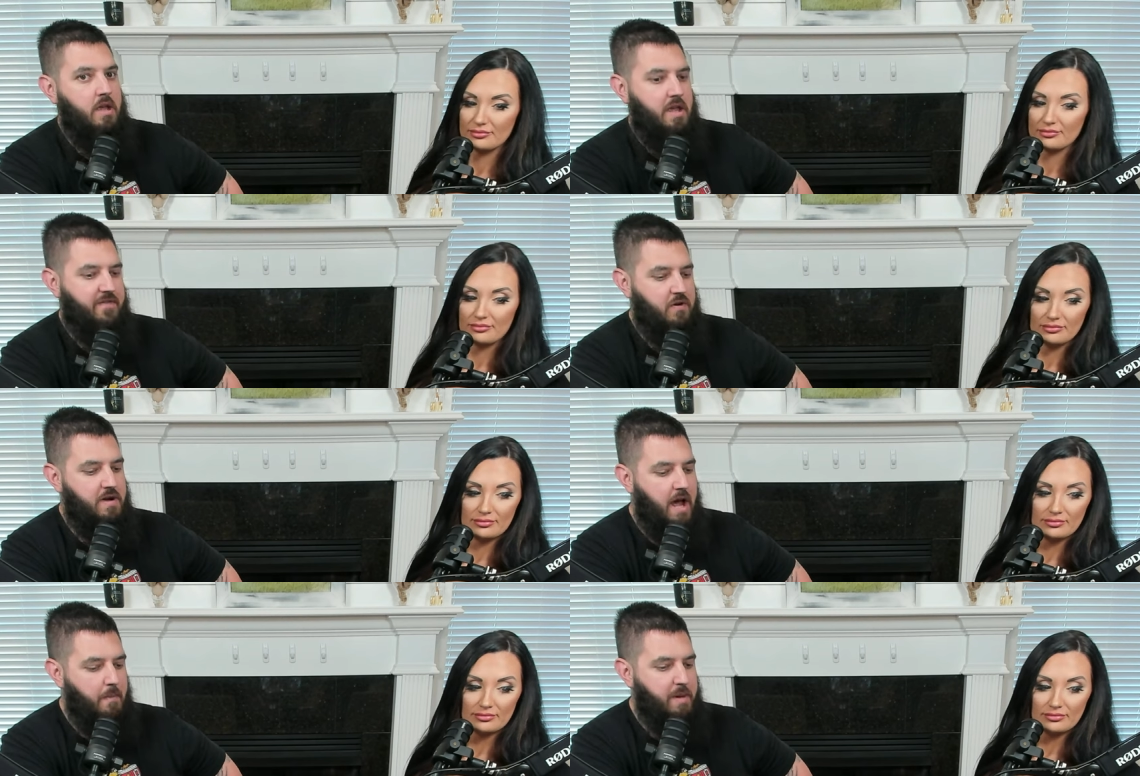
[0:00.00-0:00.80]
Speaker 1: if you're
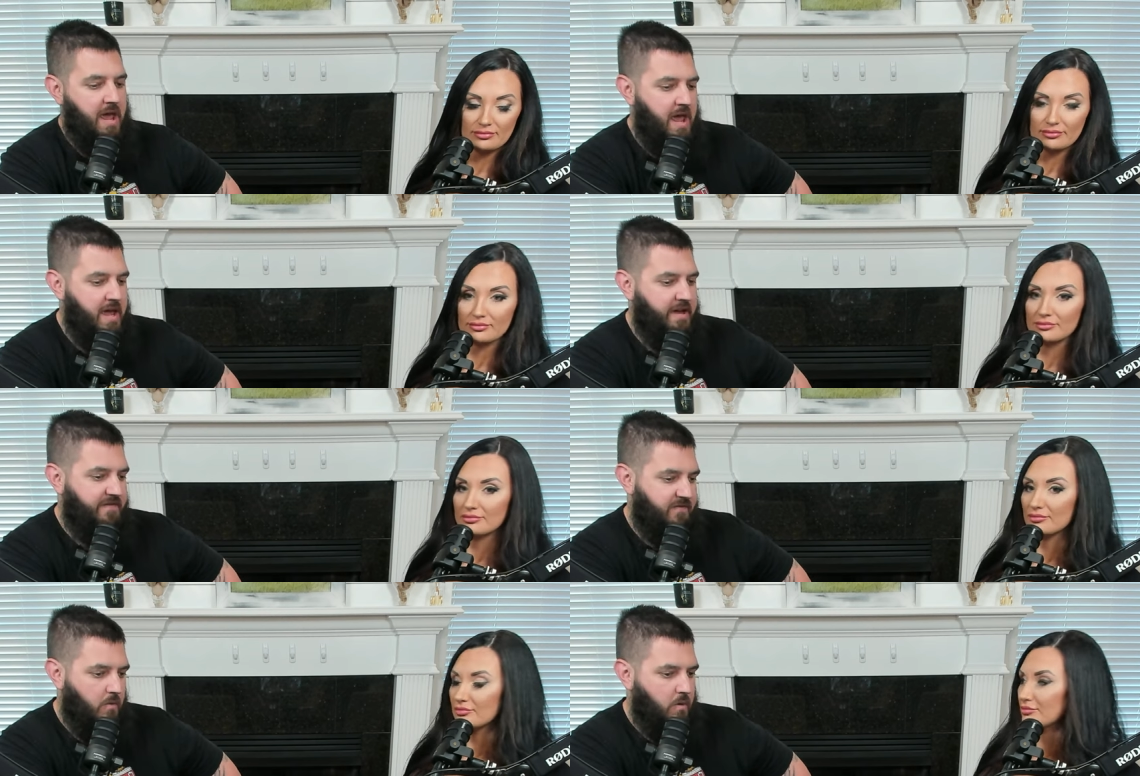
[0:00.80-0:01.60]
not paying
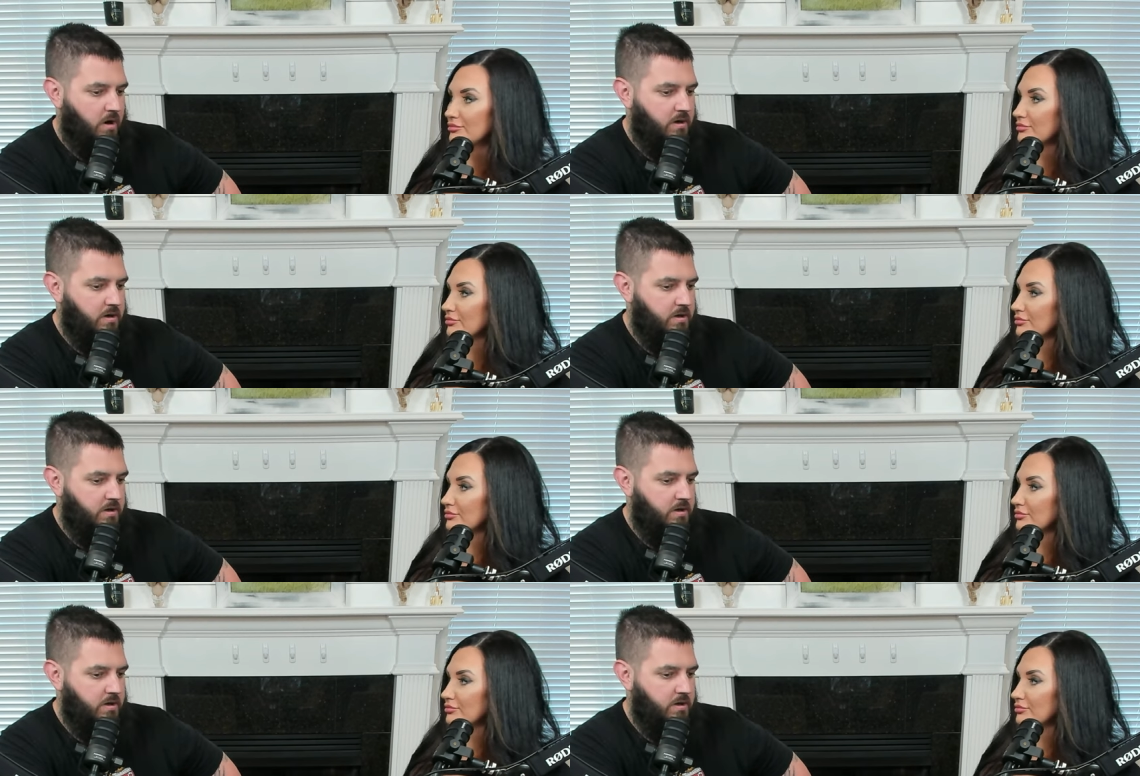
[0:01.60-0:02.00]
for